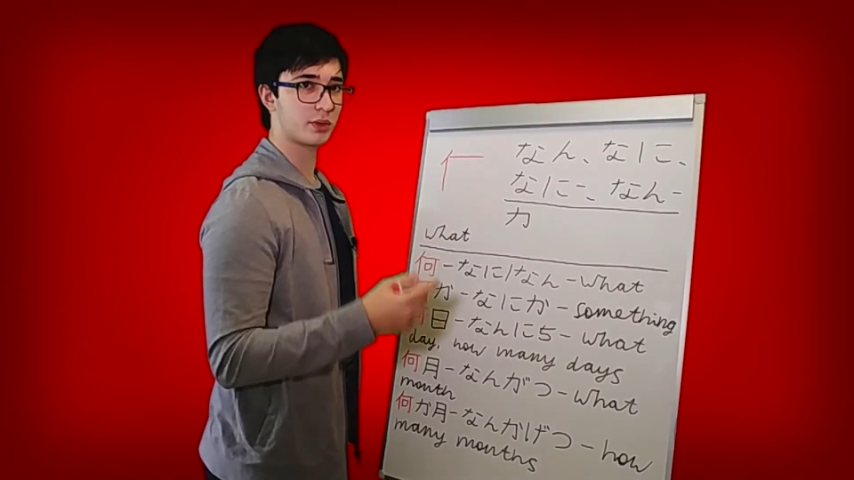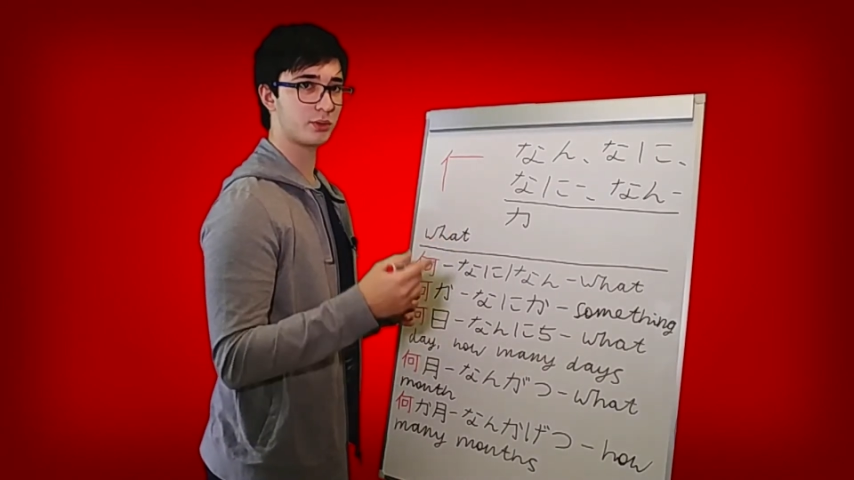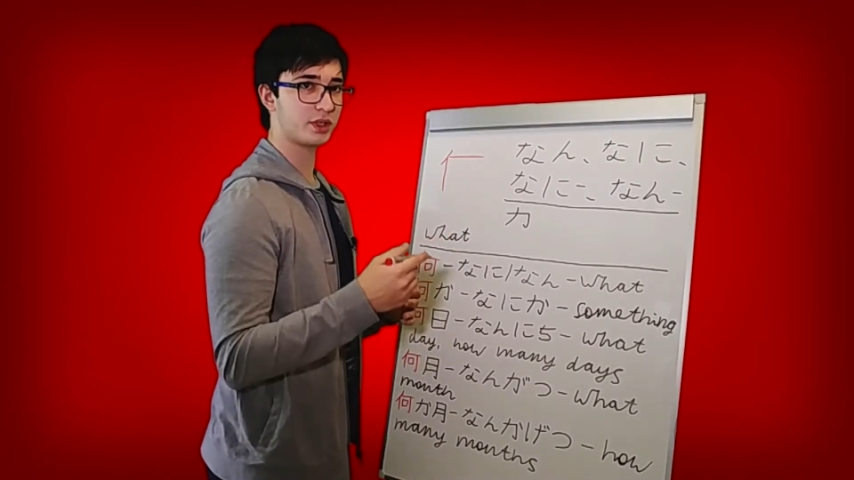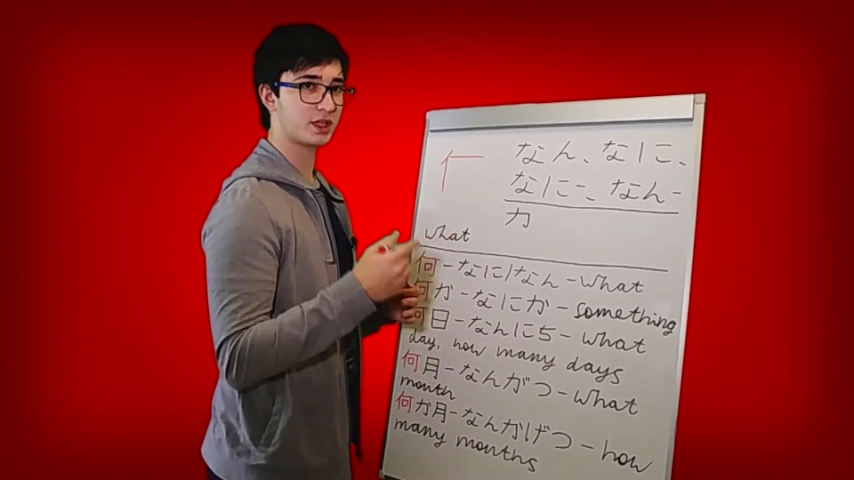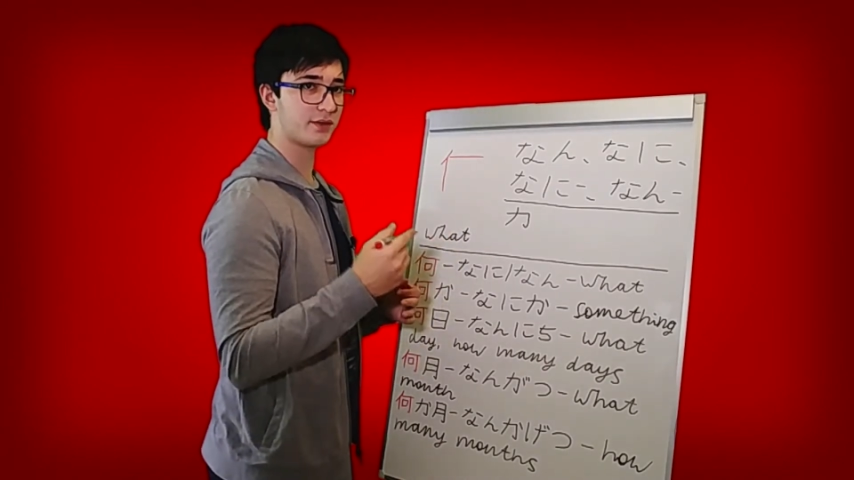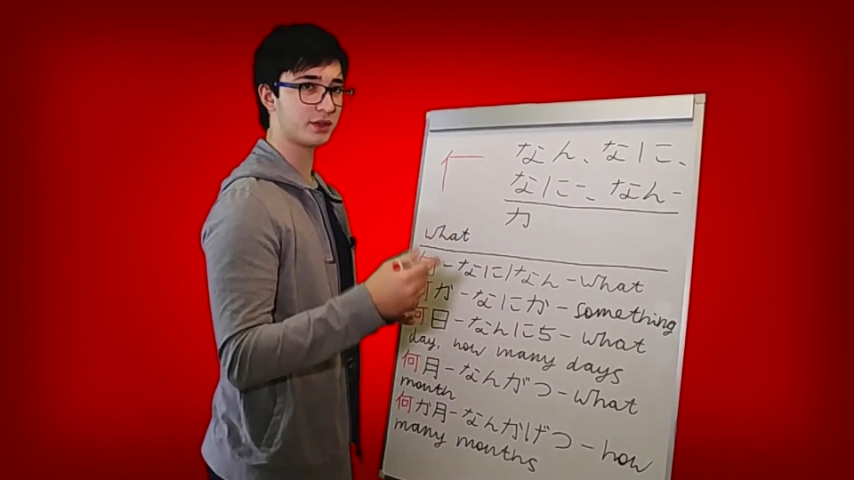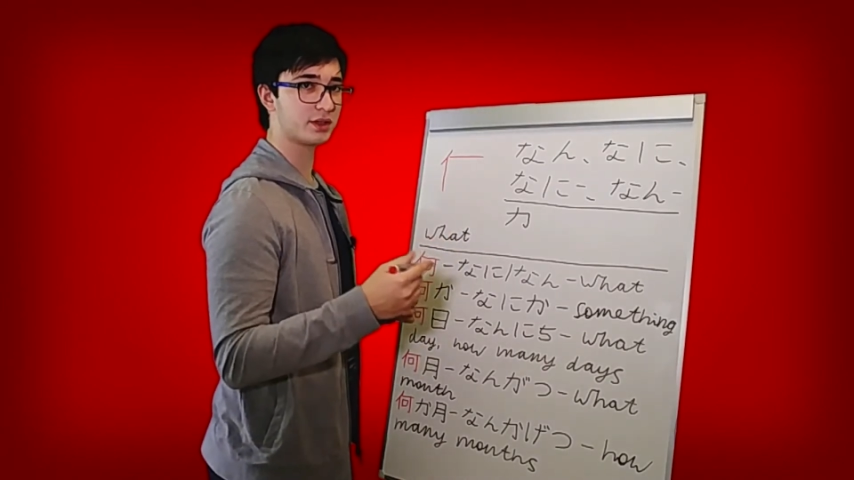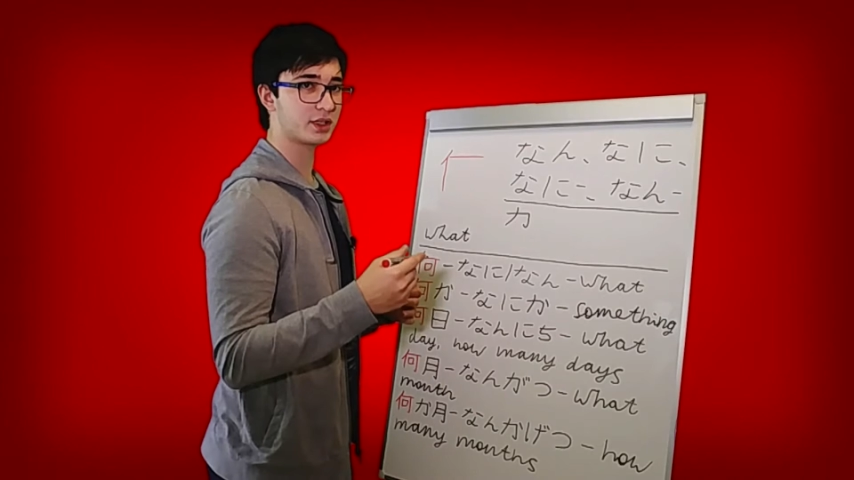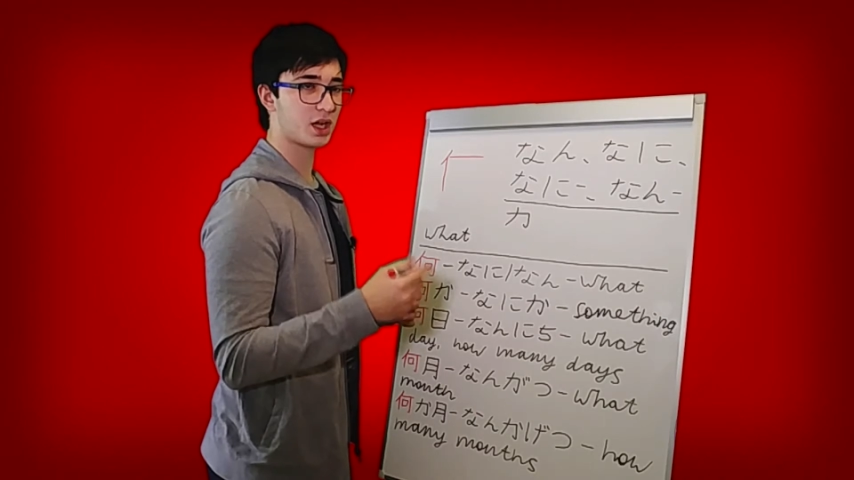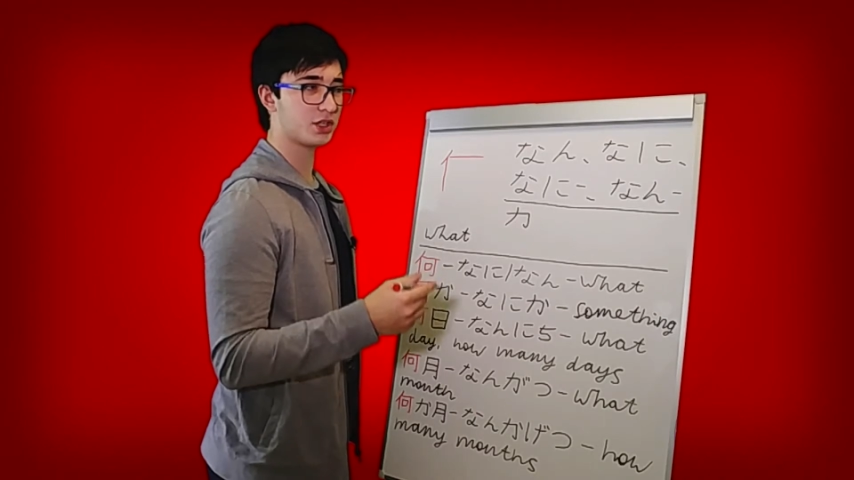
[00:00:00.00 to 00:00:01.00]
when we
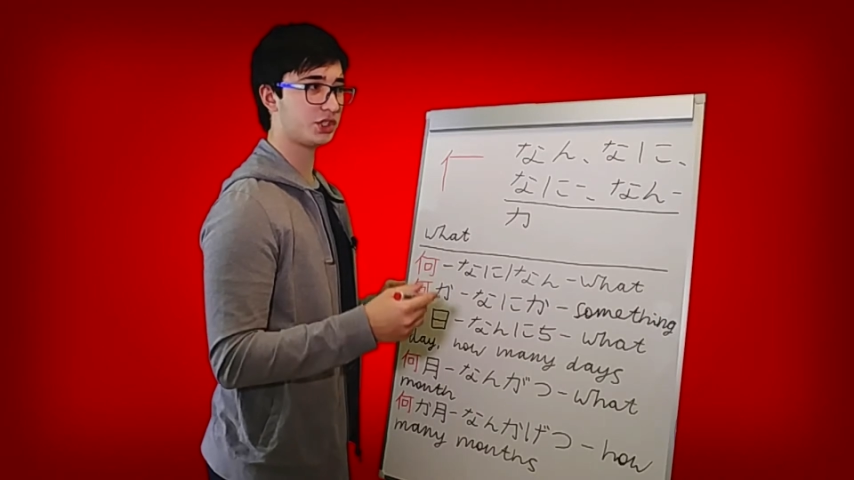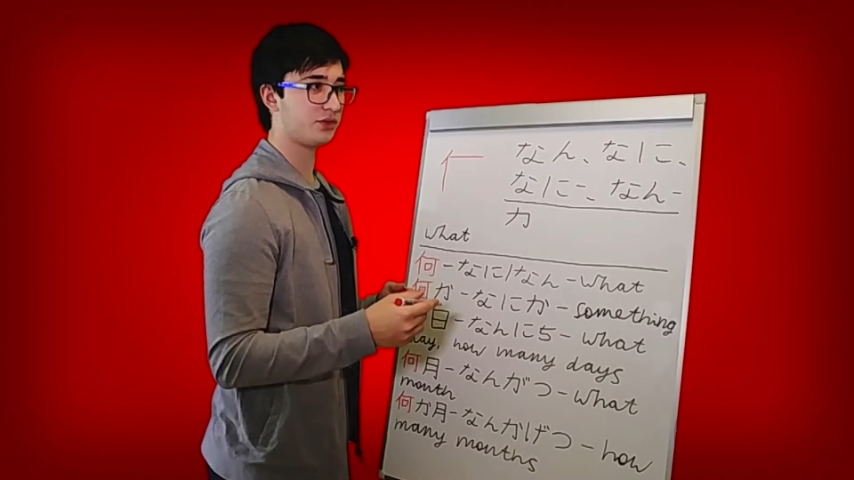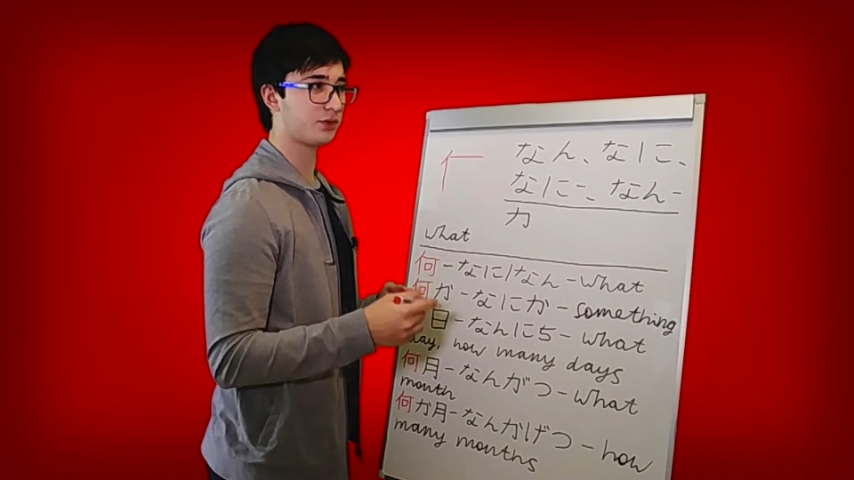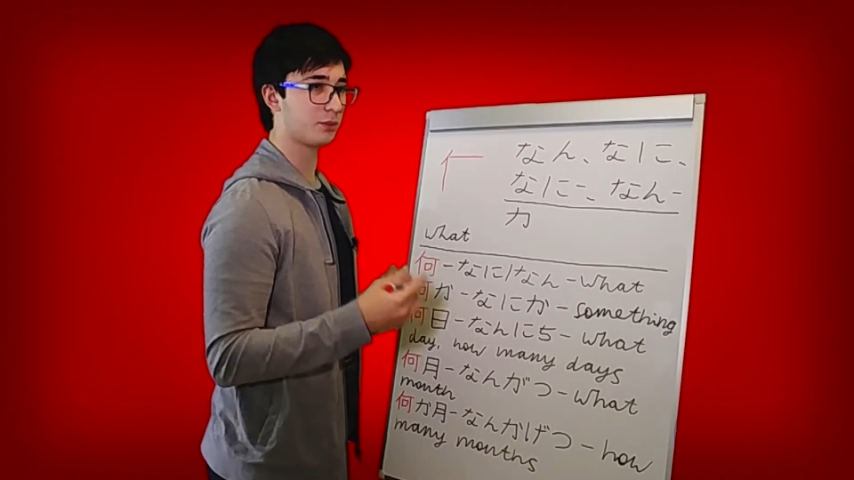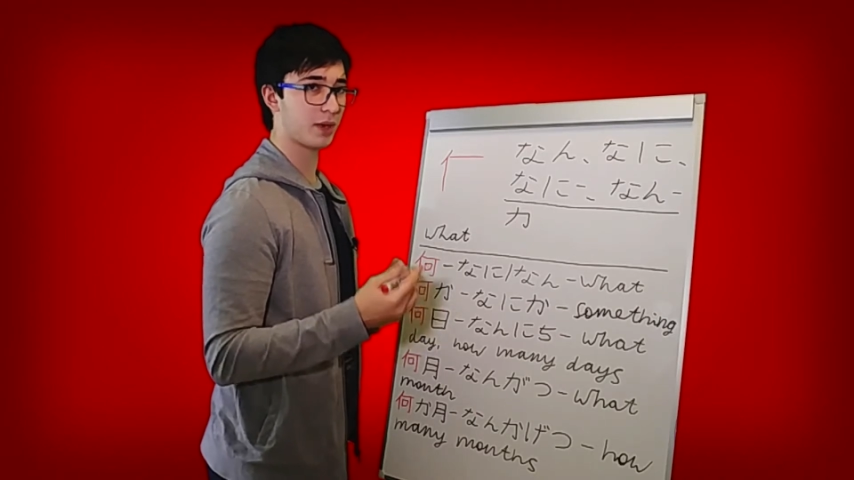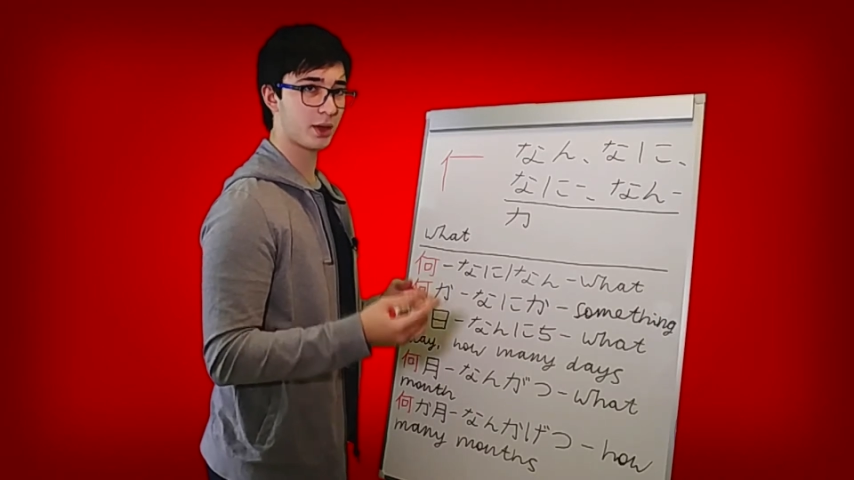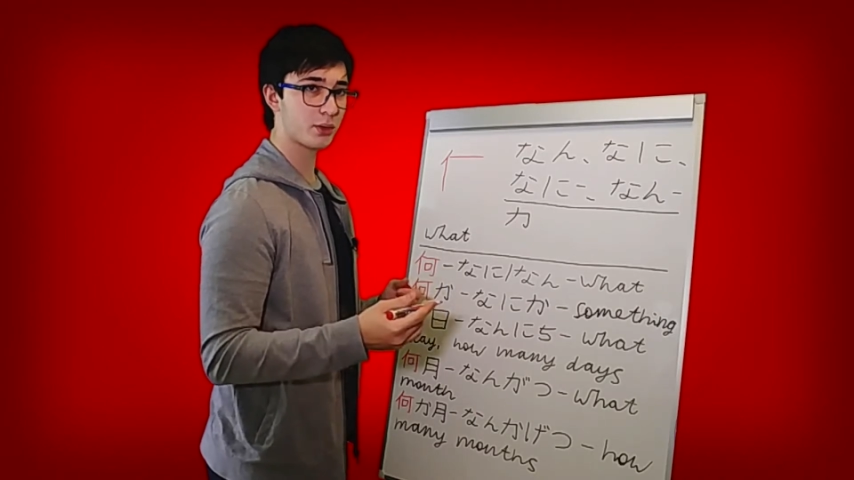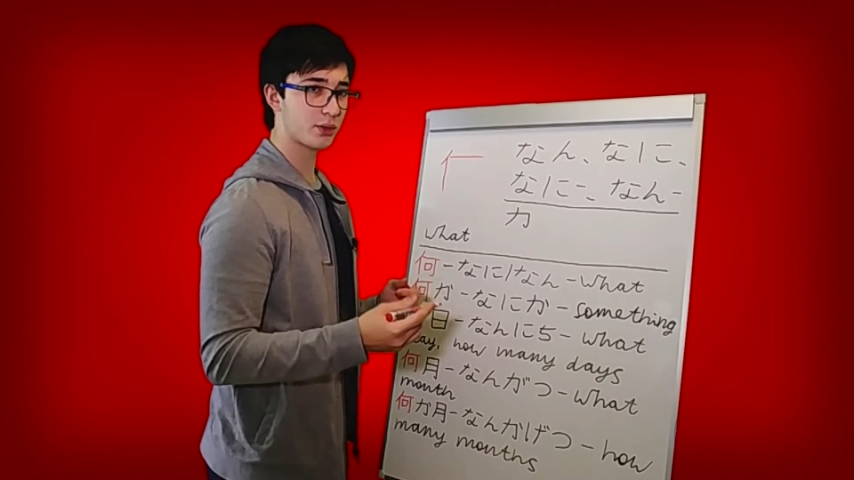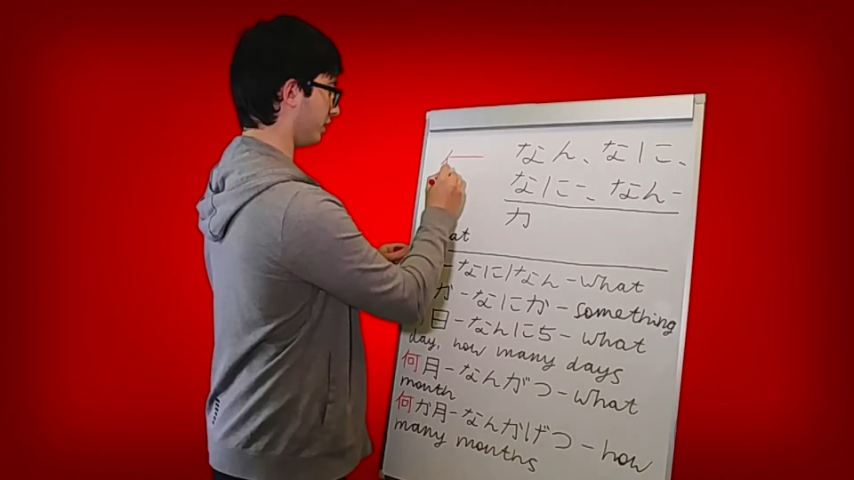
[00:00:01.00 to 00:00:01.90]
covered the kanji for mouth.